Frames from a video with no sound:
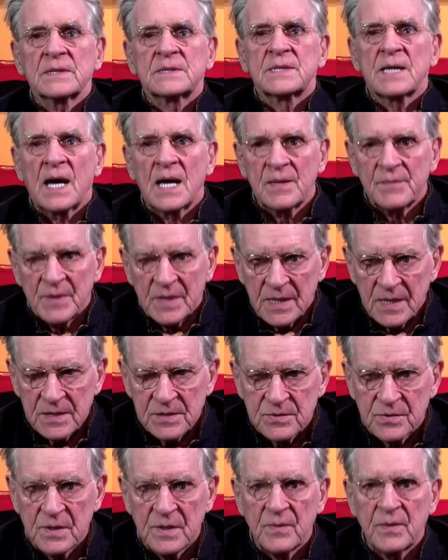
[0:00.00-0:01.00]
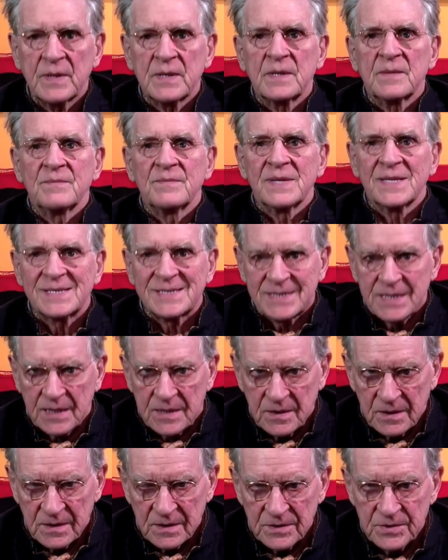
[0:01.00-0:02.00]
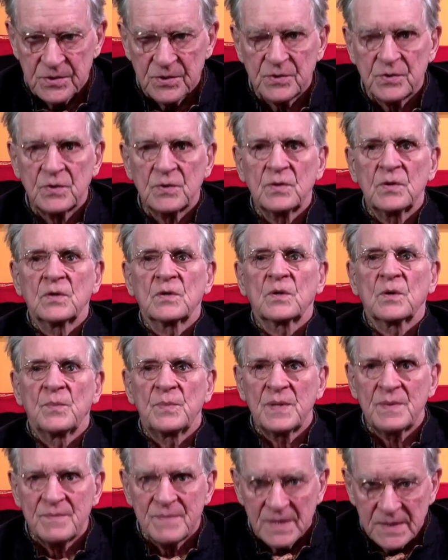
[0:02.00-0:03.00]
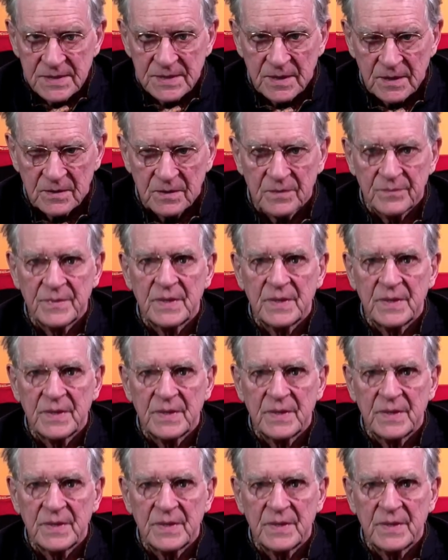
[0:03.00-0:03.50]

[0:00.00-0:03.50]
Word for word: a time in history when the mystical should no longer be mystical,